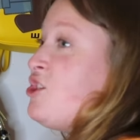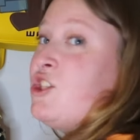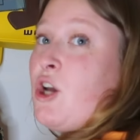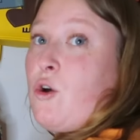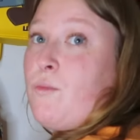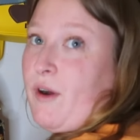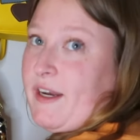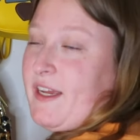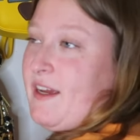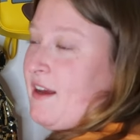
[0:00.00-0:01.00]
so
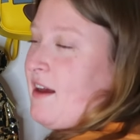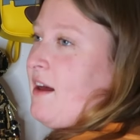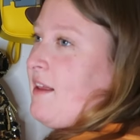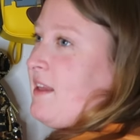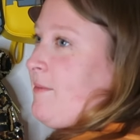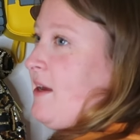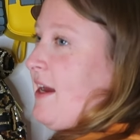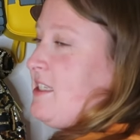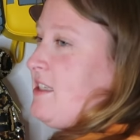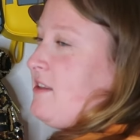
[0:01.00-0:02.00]
pretty. Let me
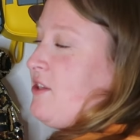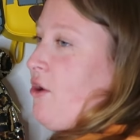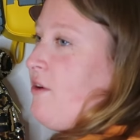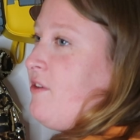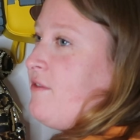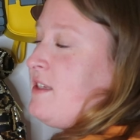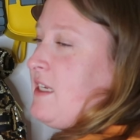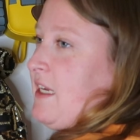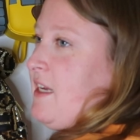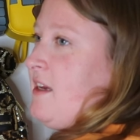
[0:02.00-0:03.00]
guys know if you've
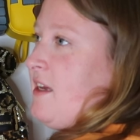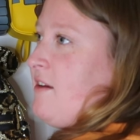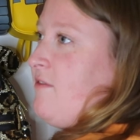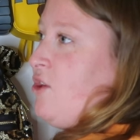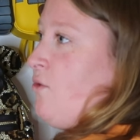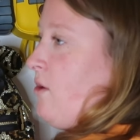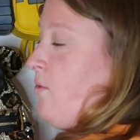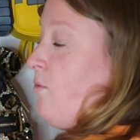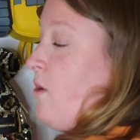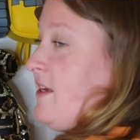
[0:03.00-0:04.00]
seen it and if you are
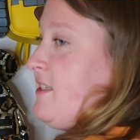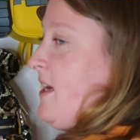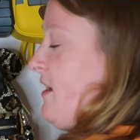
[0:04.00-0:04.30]
wanting to